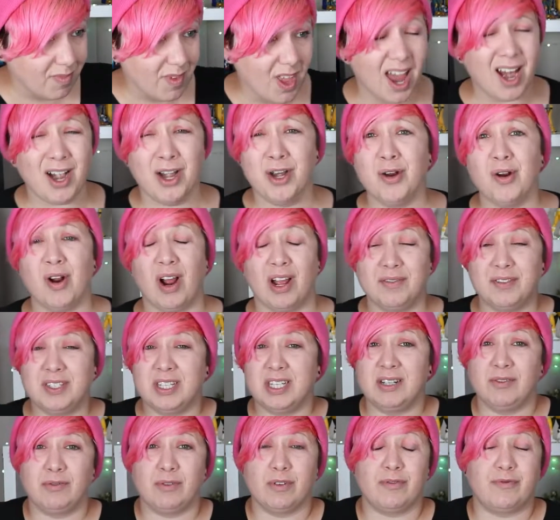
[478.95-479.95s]
I don't even know. I've
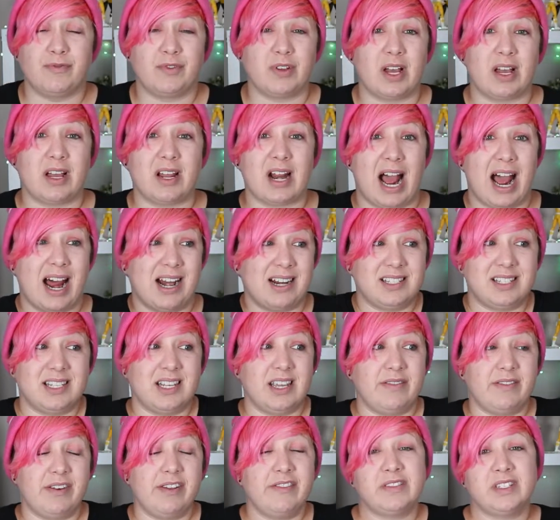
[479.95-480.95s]
seen, I honestly
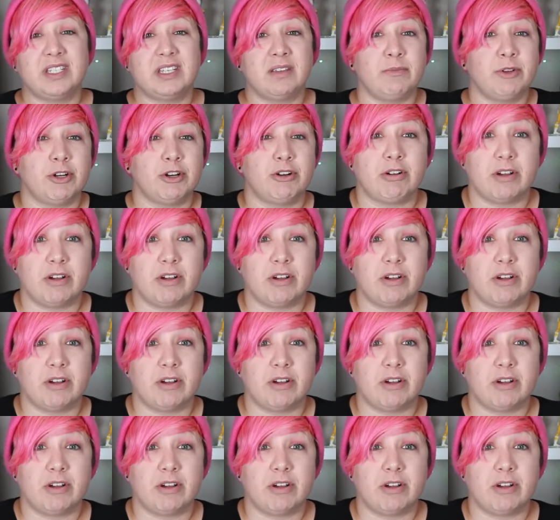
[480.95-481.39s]
haven't even seen many